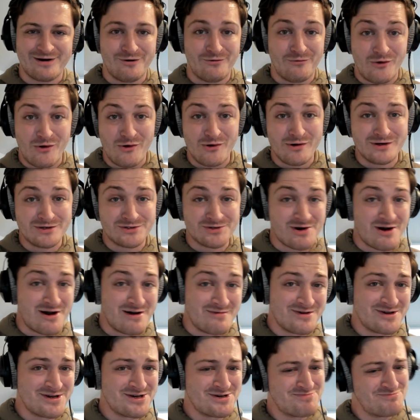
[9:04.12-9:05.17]
a war
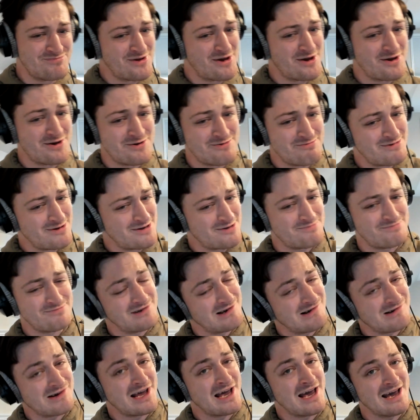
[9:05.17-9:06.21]
drama? No,
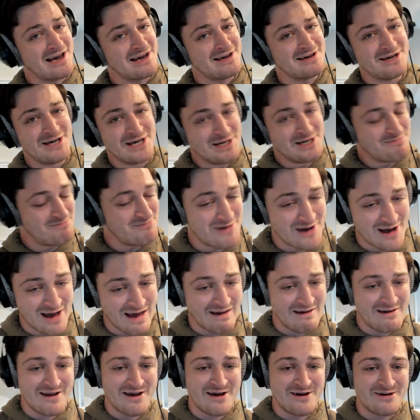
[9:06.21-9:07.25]
okay. I
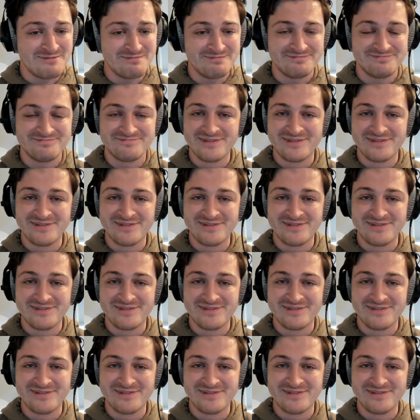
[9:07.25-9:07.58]
don't know.